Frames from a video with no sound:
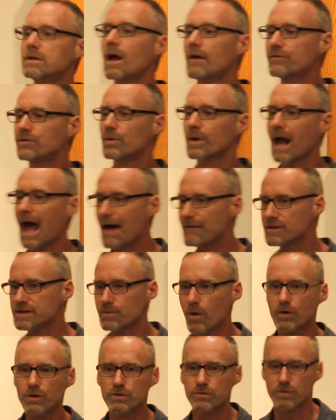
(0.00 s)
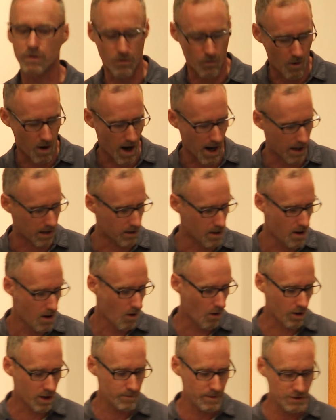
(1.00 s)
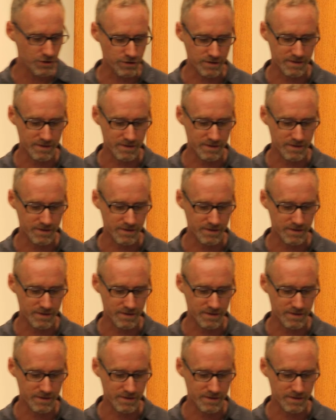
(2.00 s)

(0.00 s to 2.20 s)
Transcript: a loved one I haven't spoken to in a while. Or it could be